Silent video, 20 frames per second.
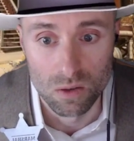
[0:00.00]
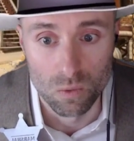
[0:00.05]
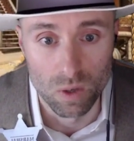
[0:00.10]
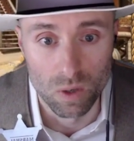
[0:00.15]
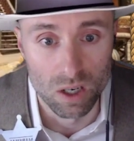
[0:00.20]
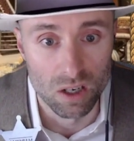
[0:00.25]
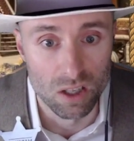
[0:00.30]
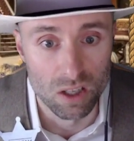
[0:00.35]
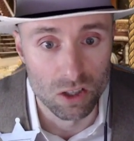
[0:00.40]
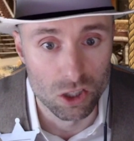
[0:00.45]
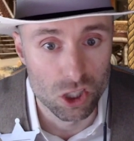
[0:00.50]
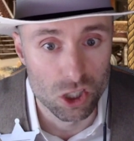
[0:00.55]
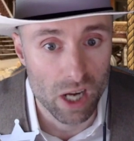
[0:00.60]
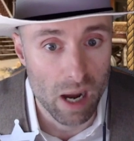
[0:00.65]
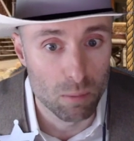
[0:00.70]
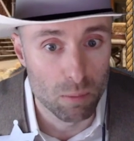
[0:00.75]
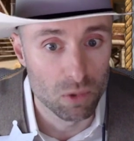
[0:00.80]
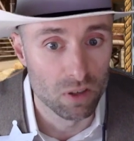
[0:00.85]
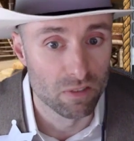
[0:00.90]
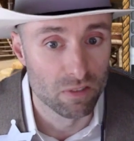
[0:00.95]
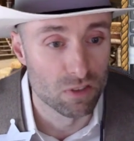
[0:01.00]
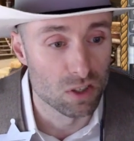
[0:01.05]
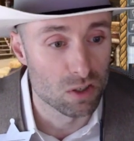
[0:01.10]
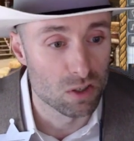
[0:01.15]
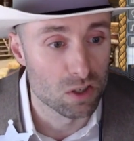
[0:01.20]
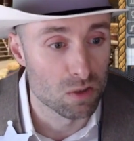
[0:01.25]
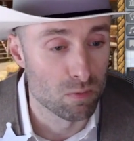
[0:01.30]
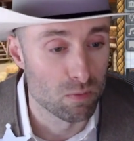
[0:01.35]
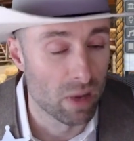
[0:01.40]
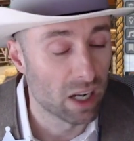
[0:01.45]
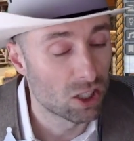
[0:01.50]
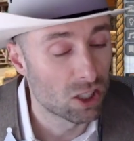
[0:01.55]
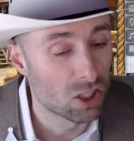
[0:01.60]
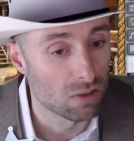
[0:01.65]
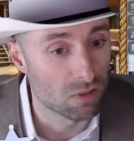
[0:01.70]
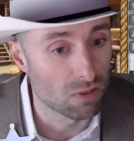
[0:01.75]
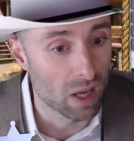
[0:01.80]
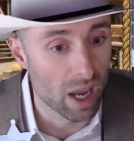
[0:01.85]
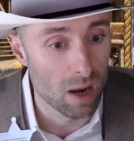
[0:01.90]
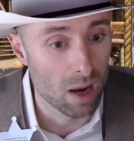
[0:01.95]
we're in the chapel of this
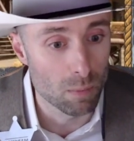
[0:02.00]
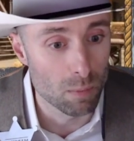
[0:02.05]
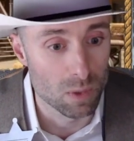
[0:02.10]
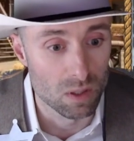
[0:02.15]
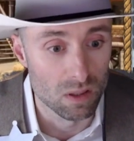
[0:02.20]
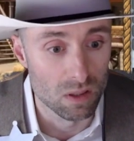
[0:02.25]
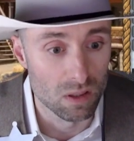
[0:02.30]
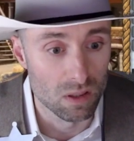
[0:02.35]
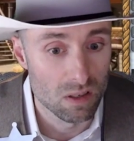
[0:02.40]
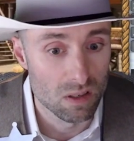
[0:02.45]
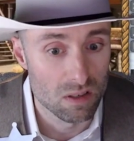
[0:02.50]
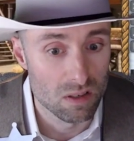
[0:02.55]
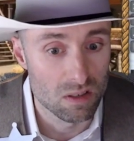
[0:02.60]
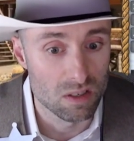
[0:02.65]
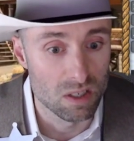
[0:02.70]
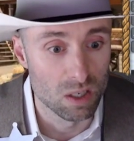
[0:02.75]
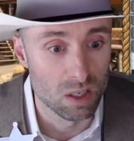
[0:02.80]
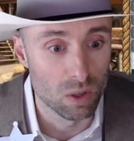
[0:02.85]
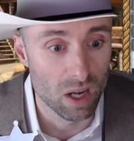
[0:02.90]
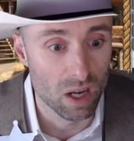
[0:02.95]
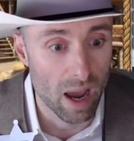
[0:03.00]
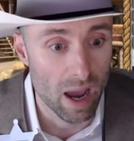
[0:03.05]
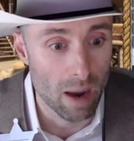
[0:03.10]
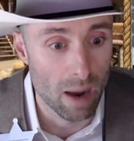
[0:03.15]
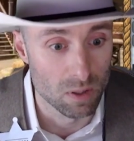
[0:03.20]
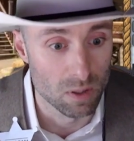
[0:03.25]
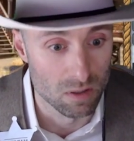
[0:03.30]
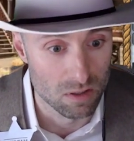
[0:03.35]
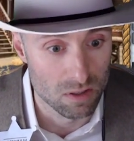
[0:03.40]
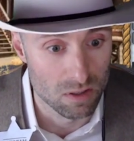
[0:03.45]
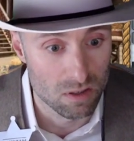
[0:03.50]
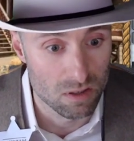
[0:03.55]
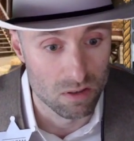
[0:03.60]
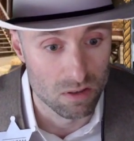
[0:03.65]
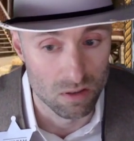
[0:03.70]
makeshift camp and see what happens.